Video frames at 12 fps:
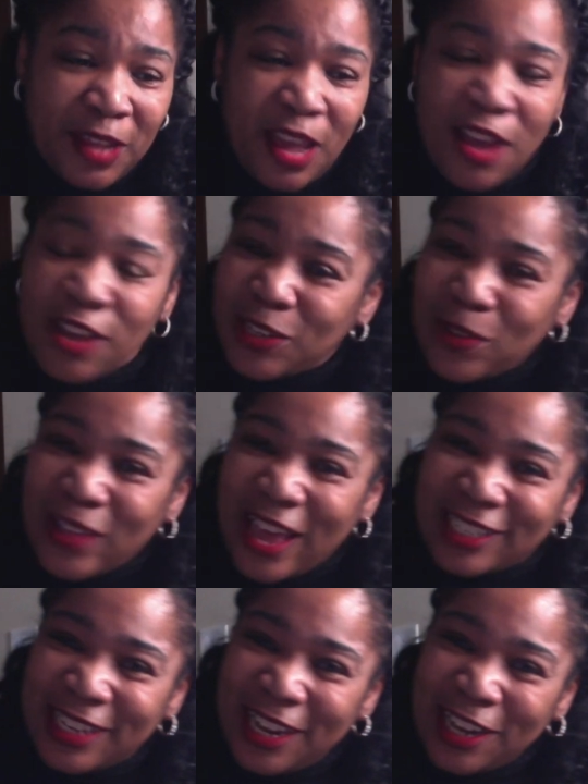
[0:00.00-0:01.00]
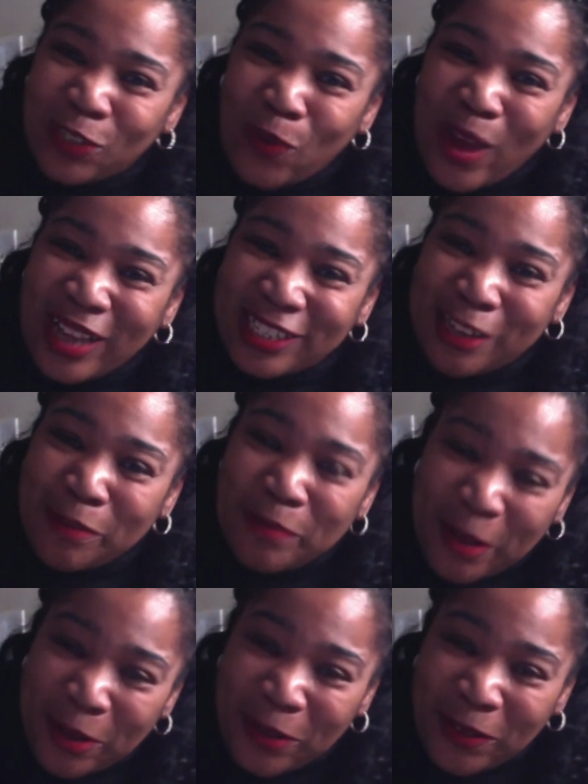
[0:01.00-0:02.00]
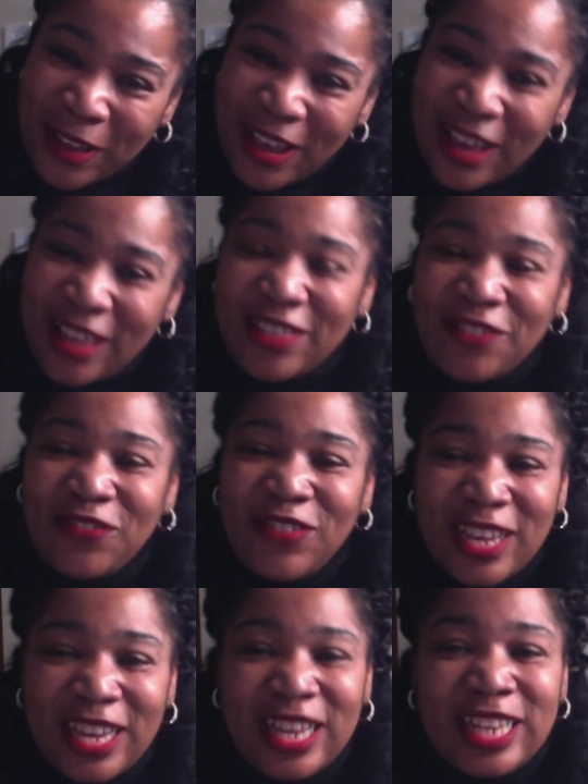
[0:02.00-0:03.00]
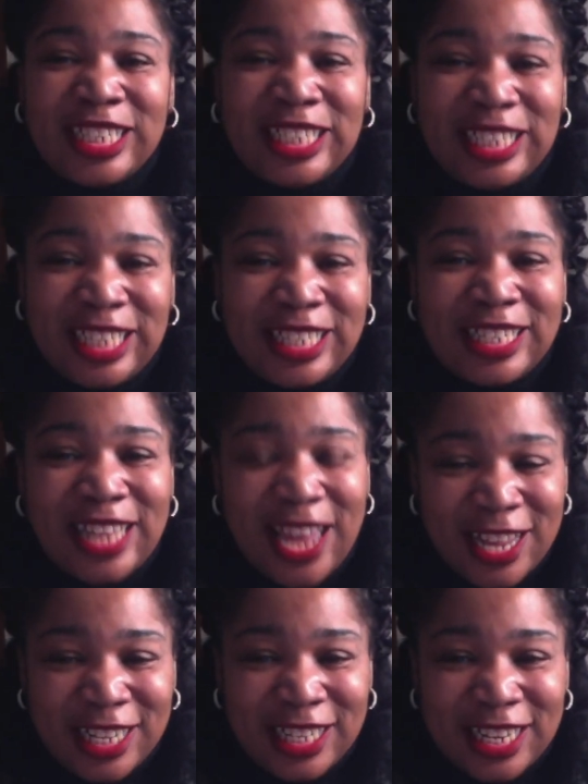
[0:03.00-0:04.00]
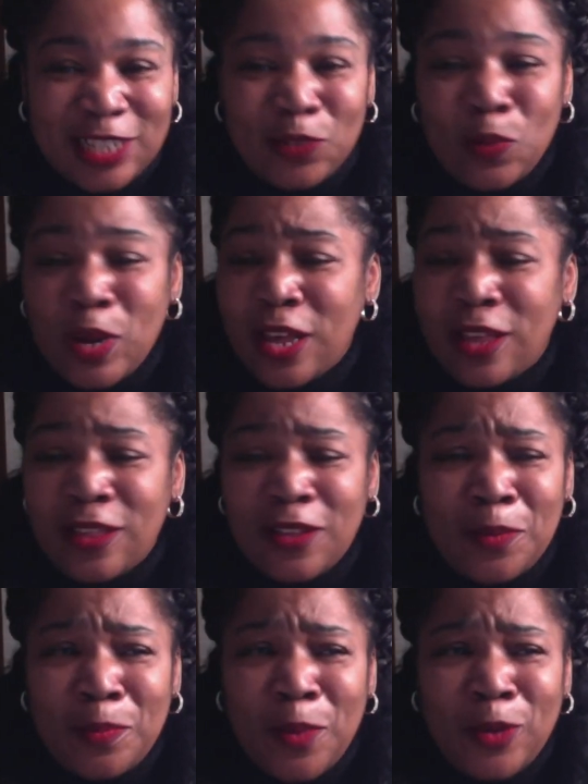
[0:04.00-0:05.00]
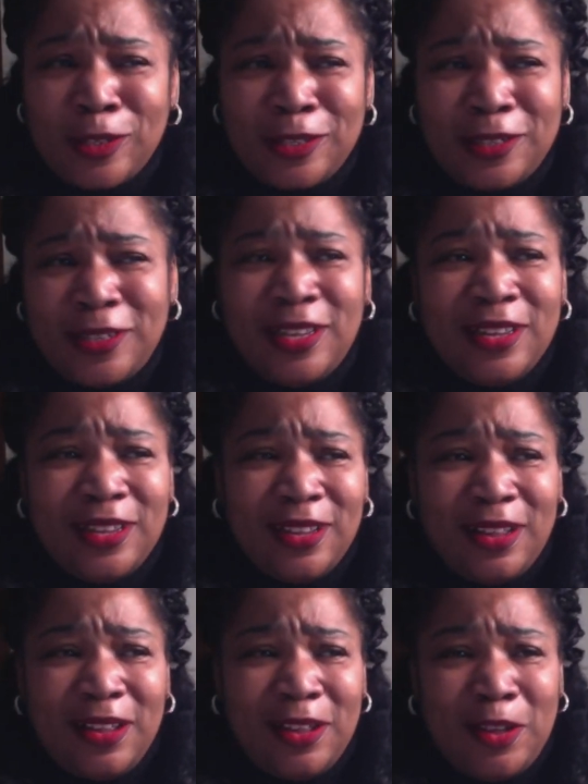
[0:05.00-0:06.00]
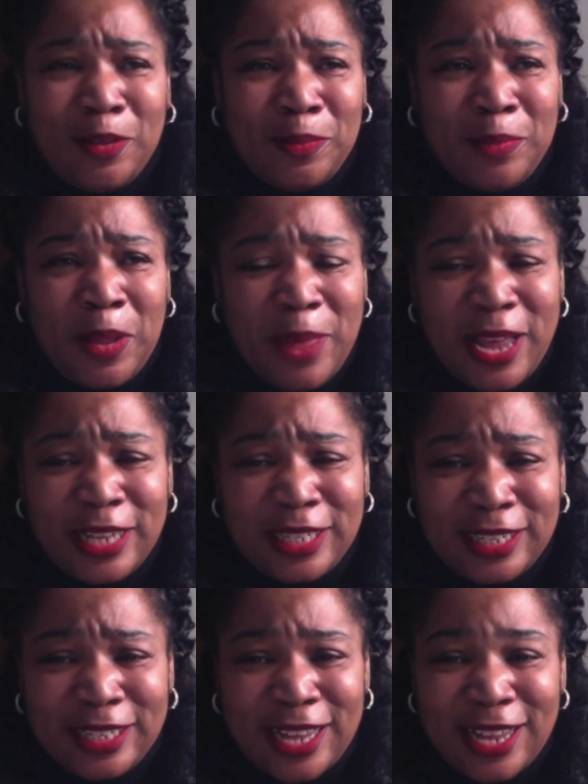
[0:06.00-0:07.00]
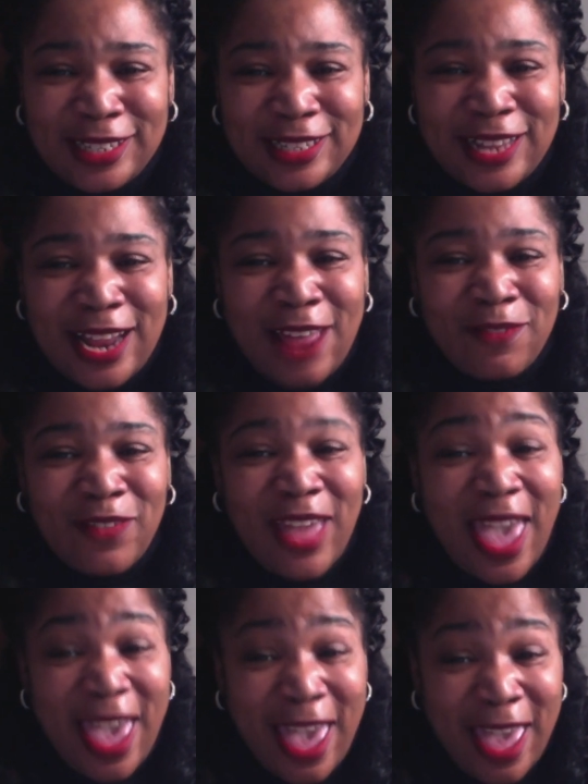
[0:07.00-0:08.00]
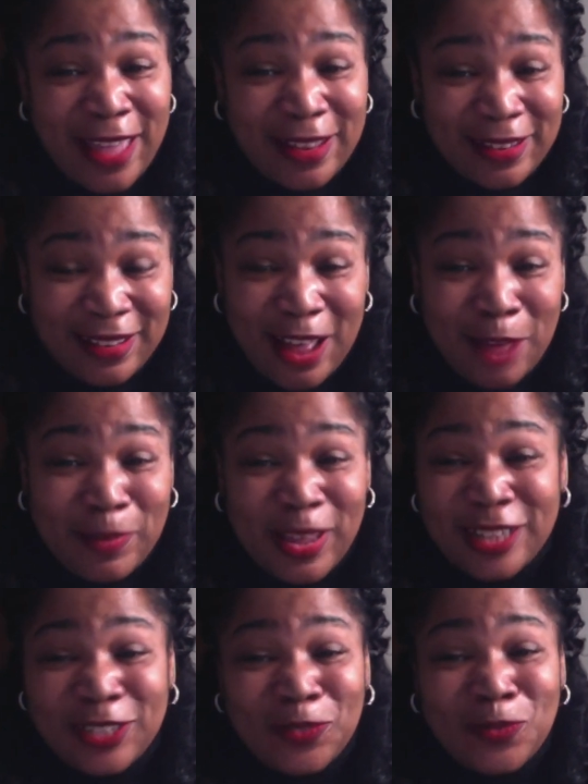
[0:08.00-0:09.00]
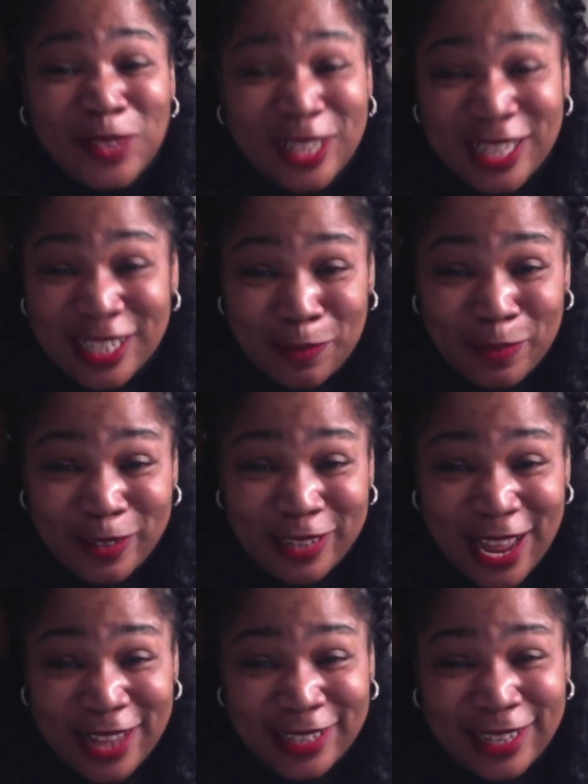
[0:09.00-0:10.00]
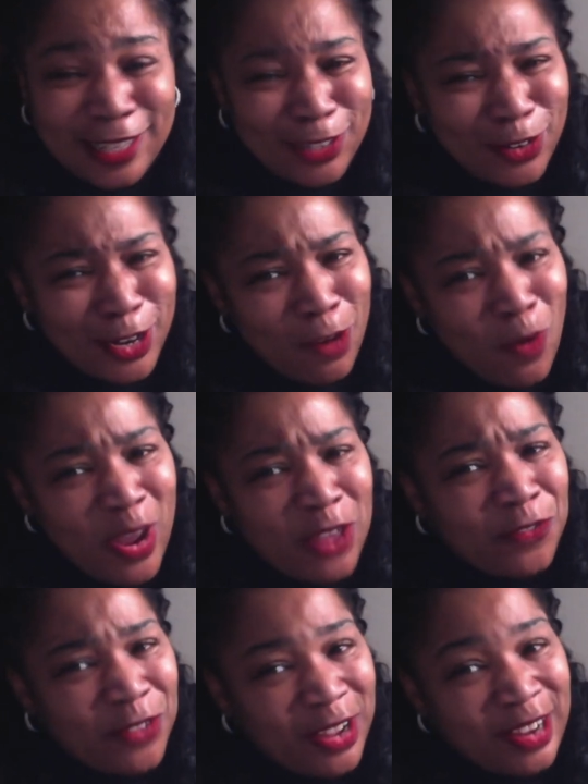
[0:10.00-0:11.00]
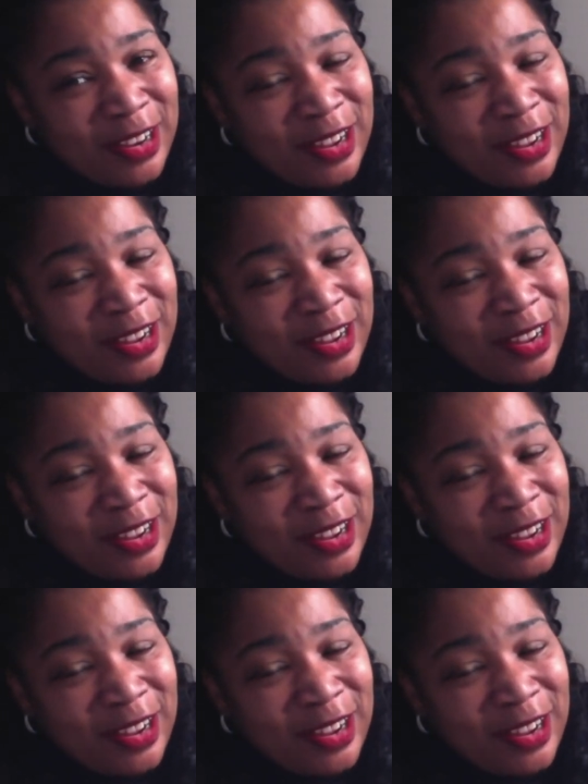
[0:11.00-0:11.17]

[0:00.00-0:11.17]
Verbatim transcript: So that's it. It's quite simple. The V N G test is one of the most um, amazing tests that I've had. I mean, it's a really simple test, and it's sort of quite fun.